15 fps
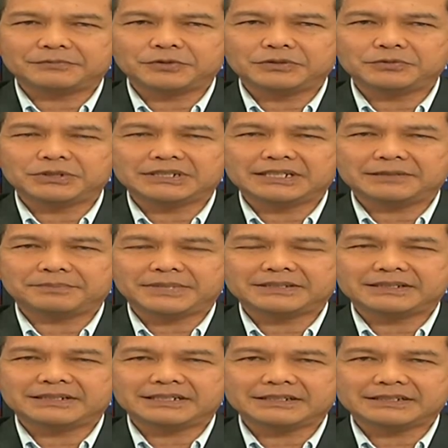we would get
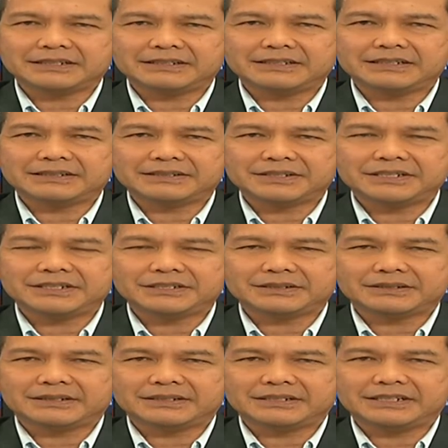better luck in the search,
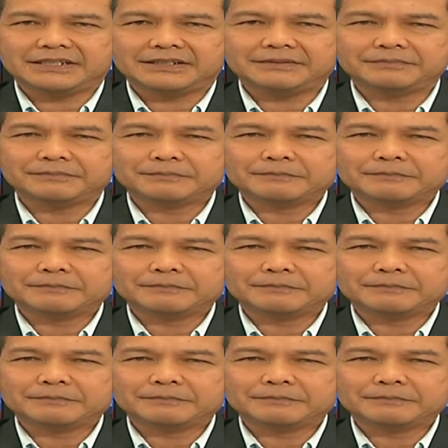uh, Nikki?